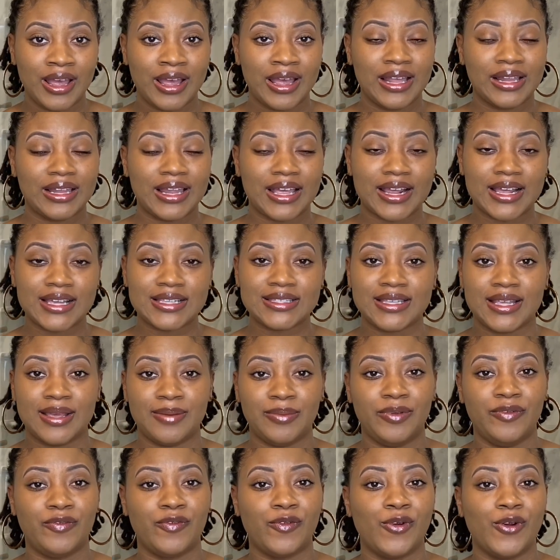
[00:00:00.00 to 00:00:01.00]
Like I said
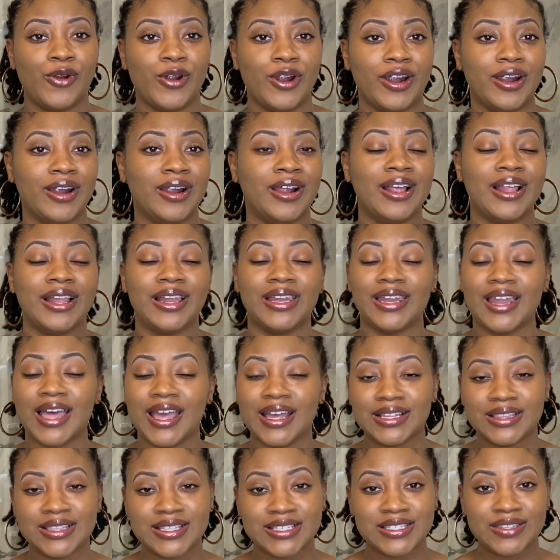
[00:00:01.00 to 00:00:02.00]
before,
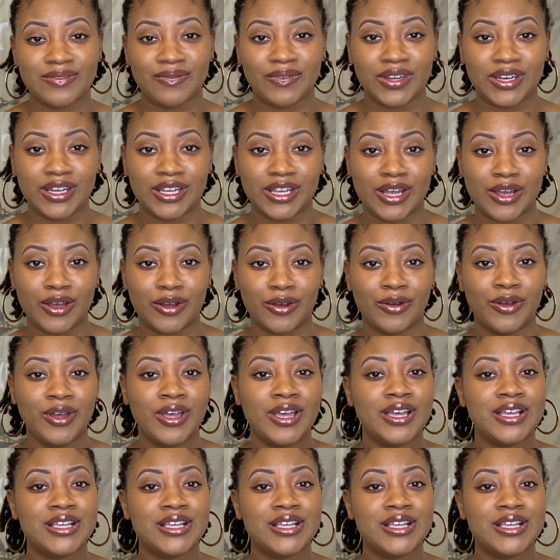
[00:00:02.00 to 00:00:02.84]
like this video,